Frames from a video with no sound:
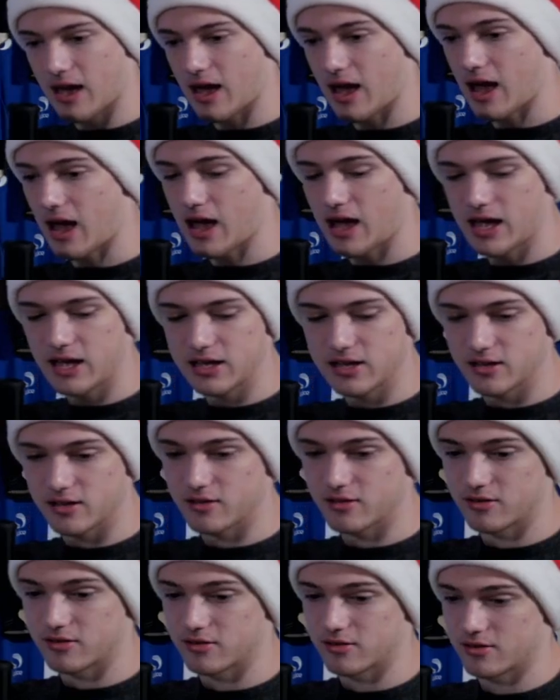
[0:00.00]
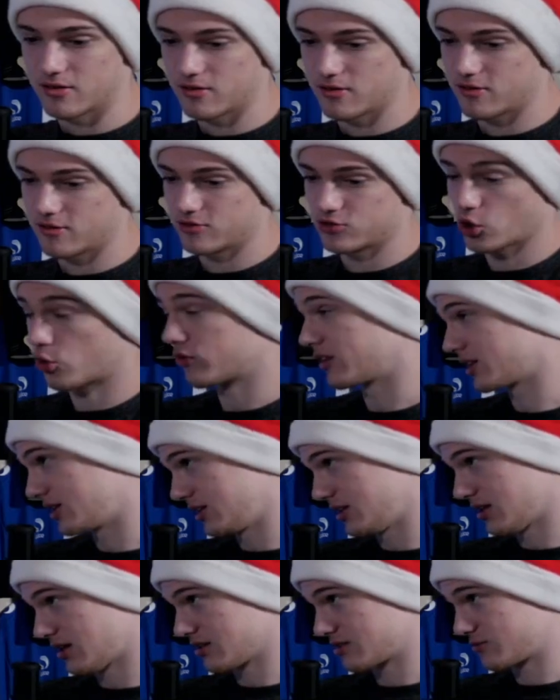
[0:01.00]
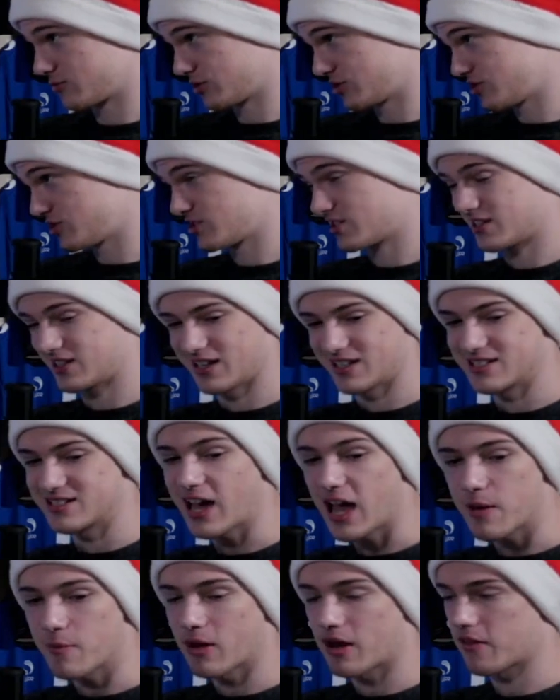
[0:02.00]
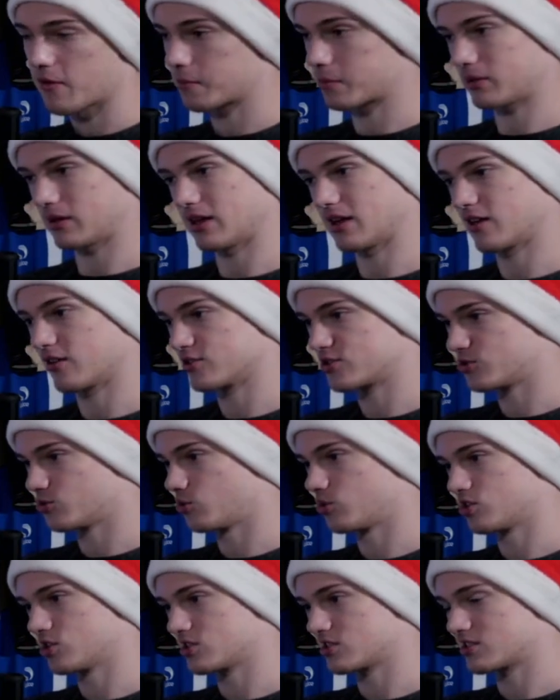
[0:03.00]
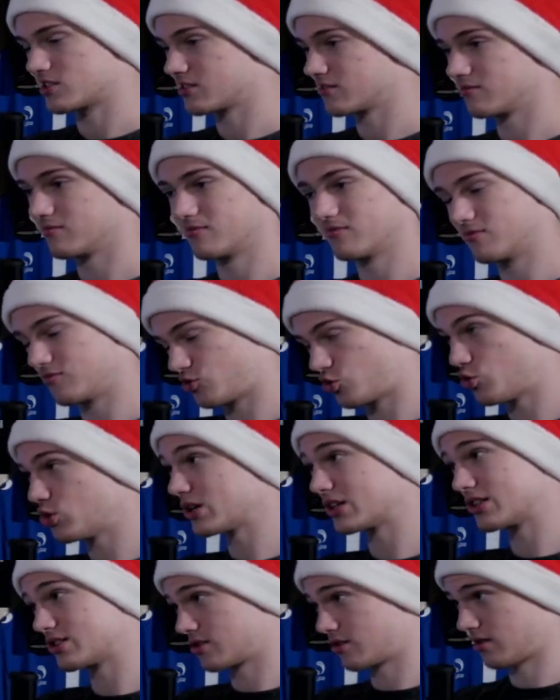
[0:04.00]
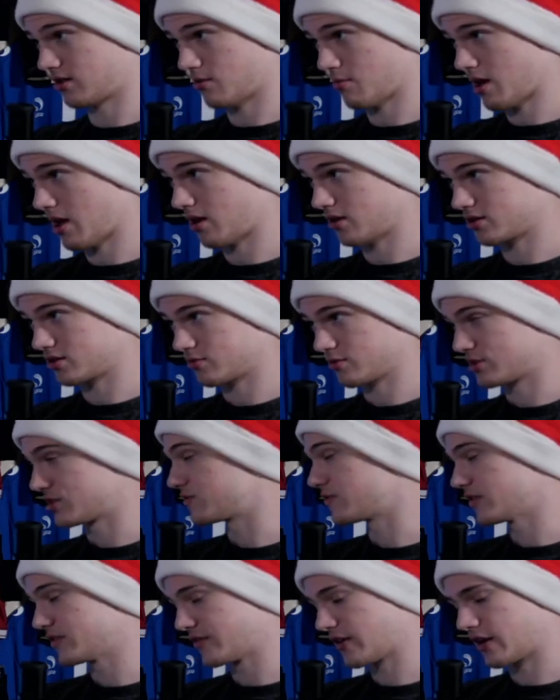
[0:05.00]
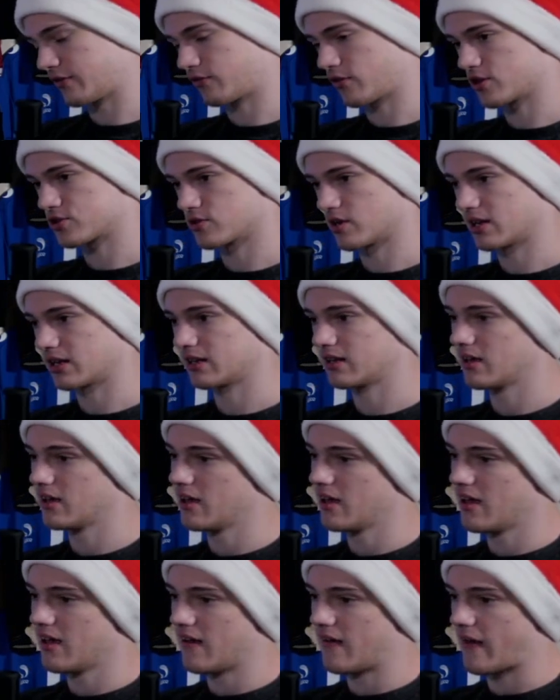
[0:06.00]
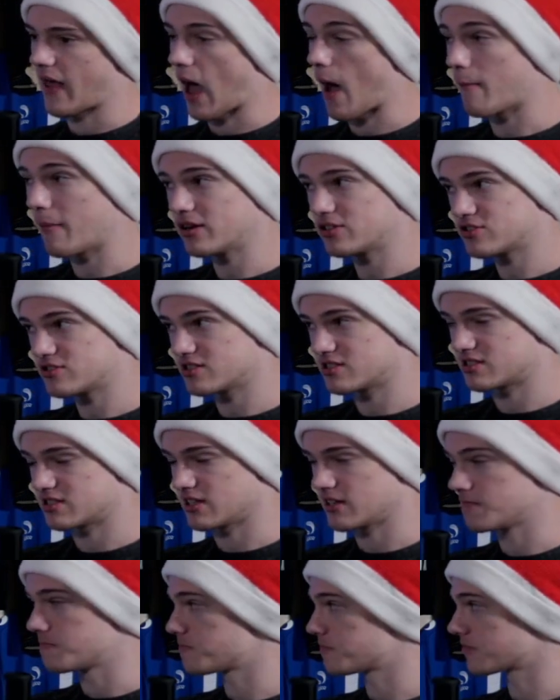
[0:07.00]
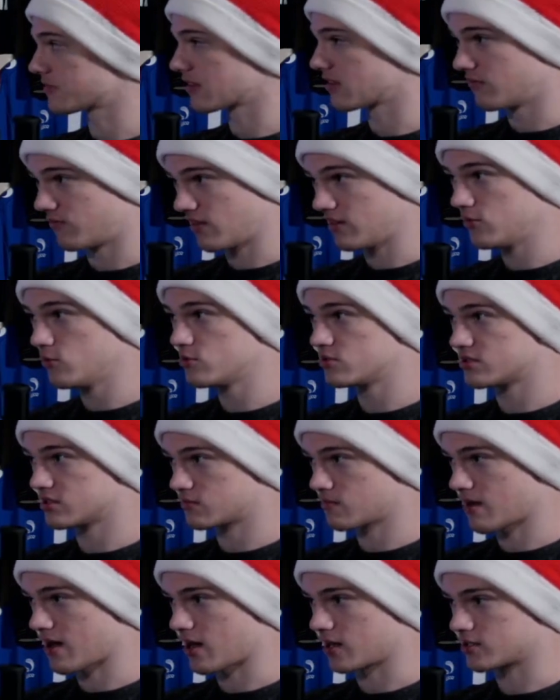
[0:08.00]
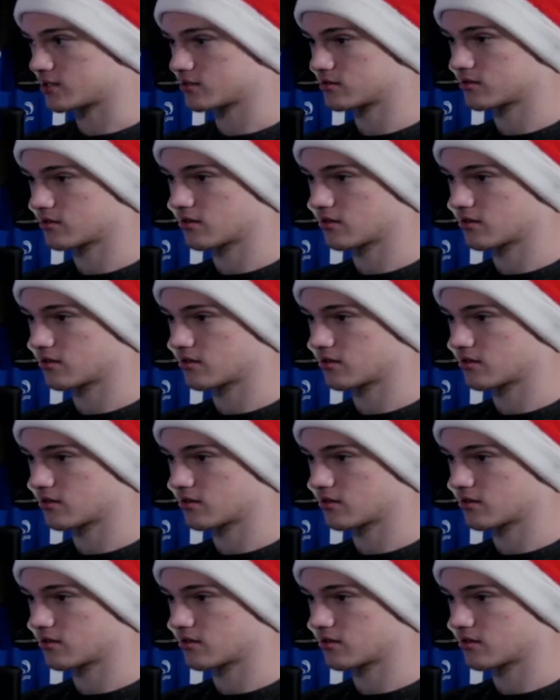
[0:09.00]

I don't think he does, which is just an indictment on the players who are just quick to turn on the manager, which is just very frustrating. I'm interested to see if they lose this match.